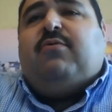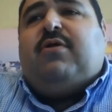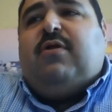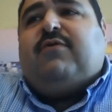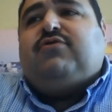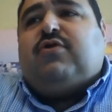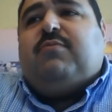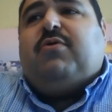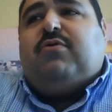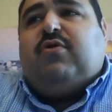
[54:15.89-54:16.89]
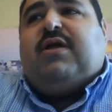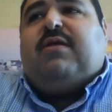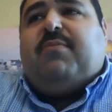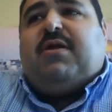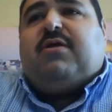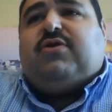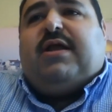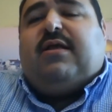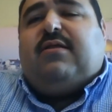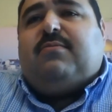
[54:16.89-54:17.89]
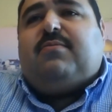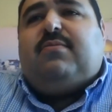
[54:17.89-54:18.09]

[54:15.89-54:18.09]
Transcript: We're leaving Jordan to get a better training.